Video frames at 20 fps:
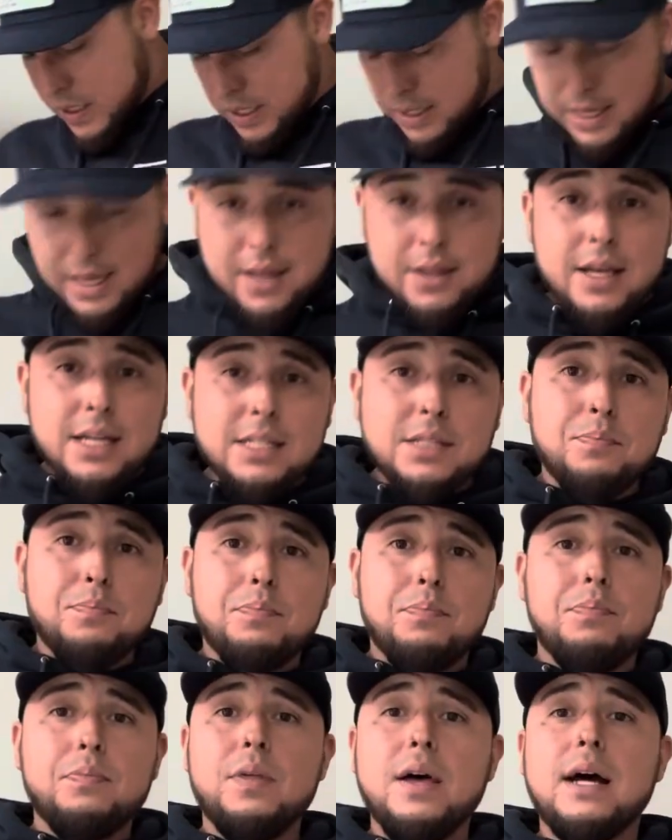Yeah,
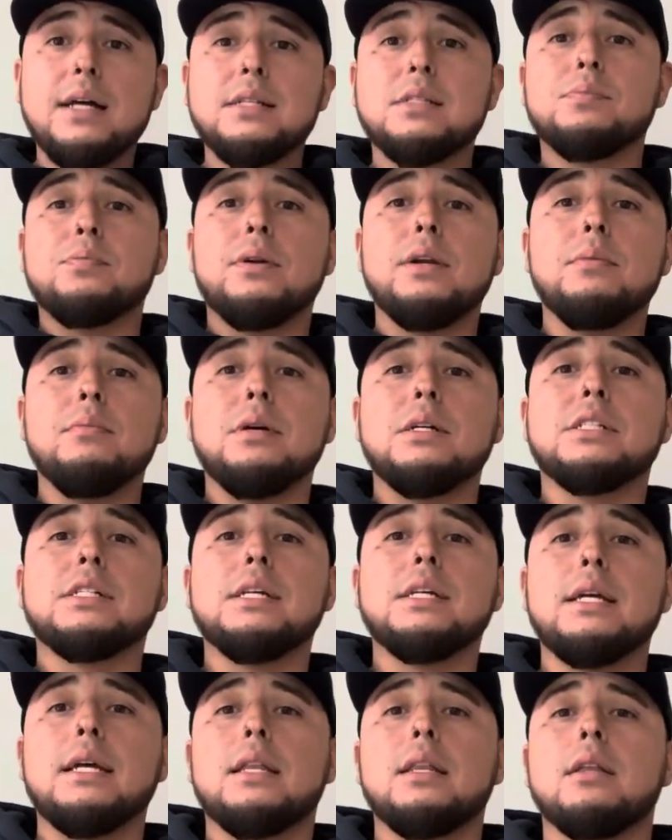that's pretty much
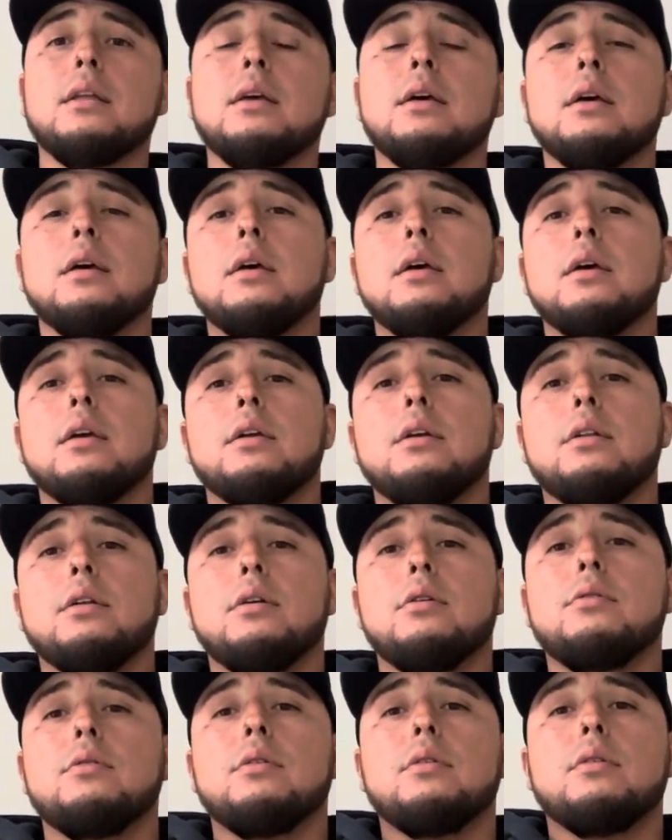it.
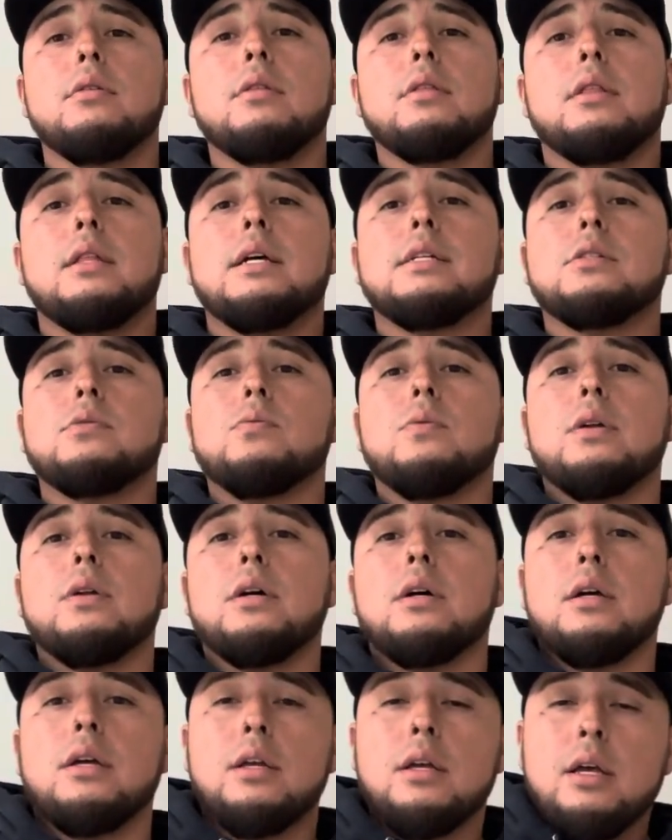That's what
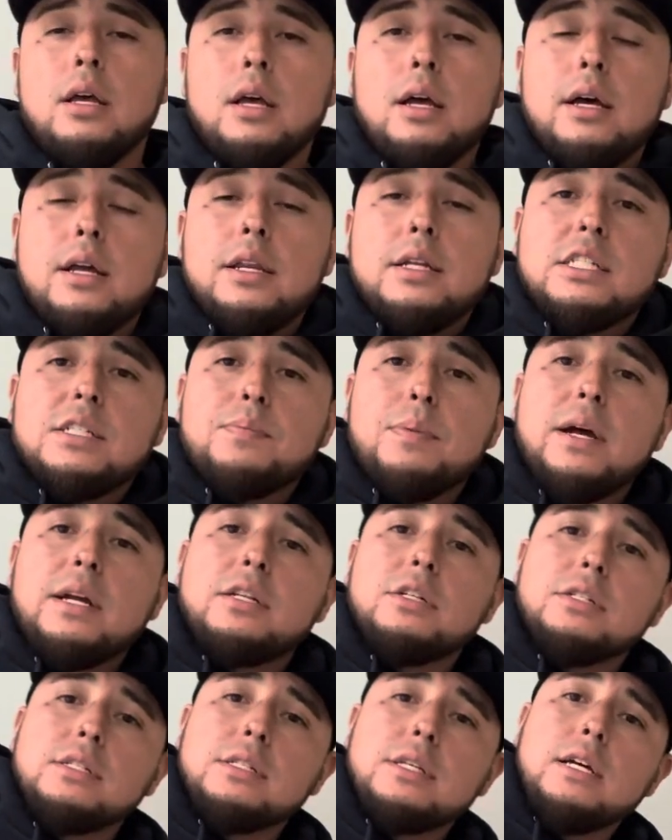an
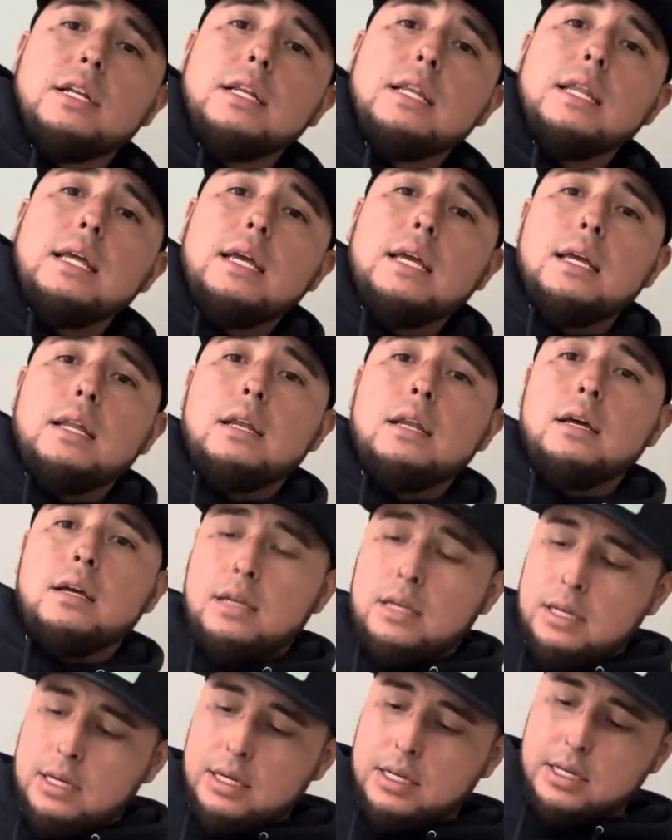inspector is going to need
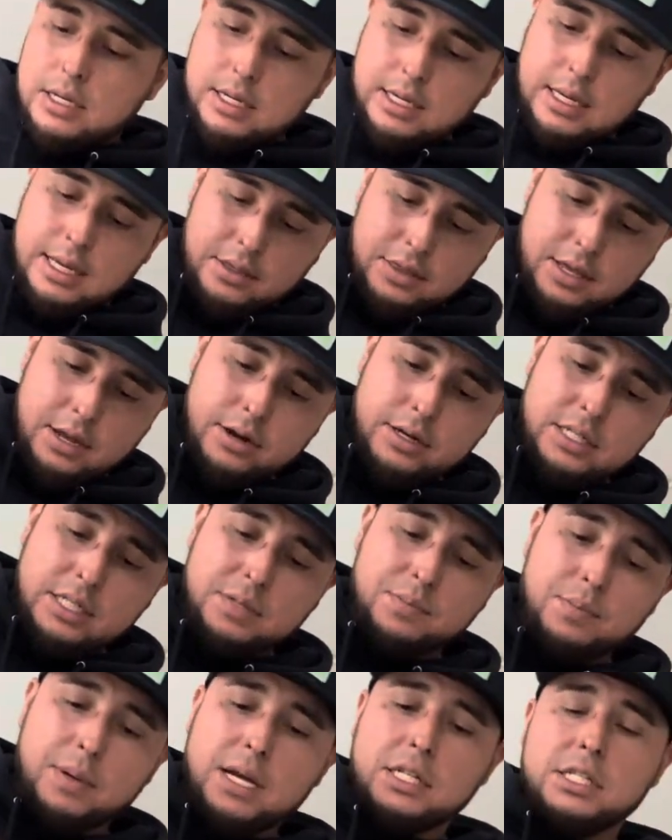to get their
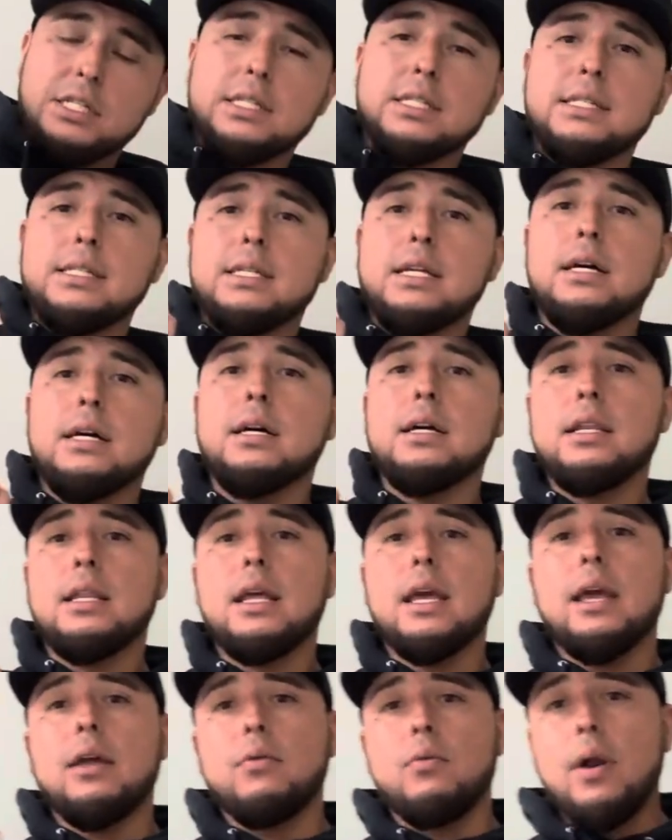inspections
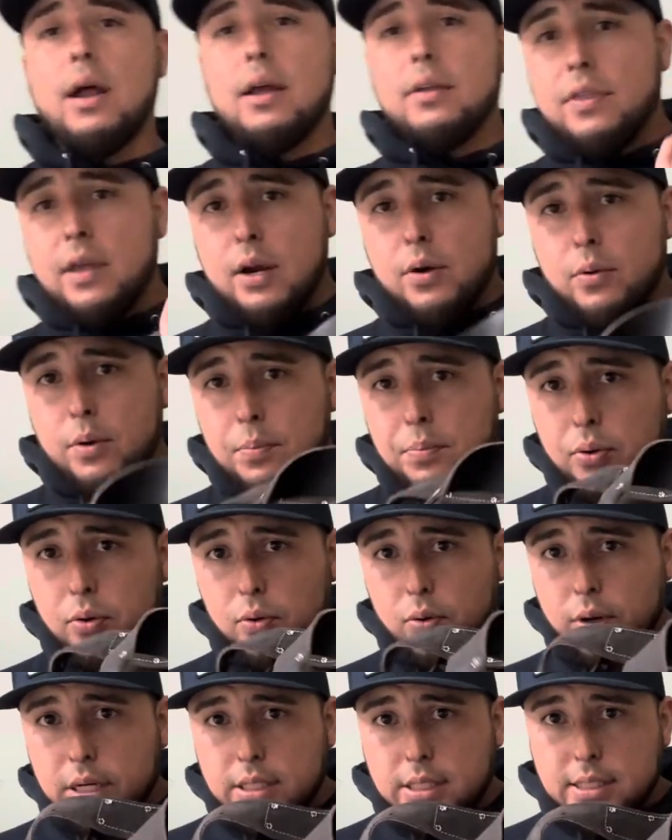done and write their
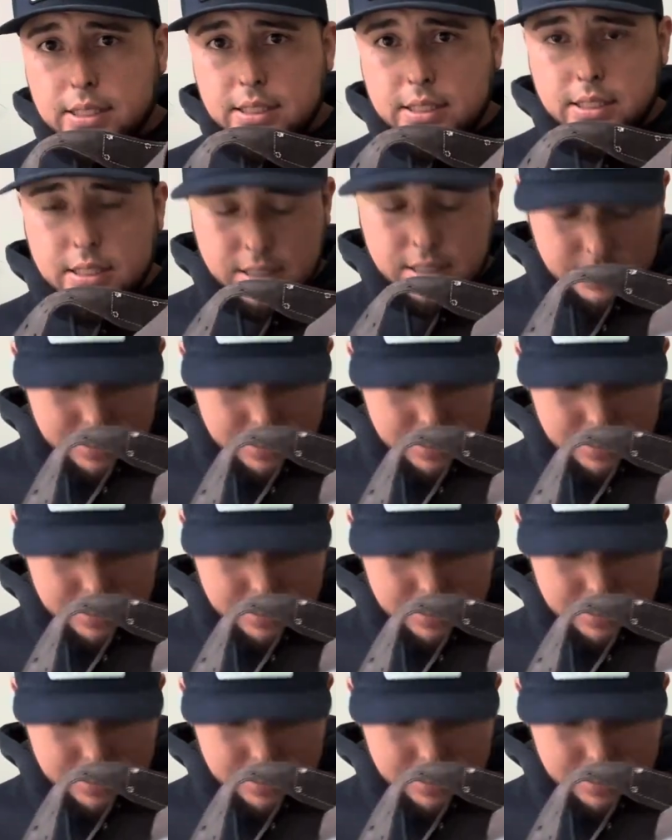reports.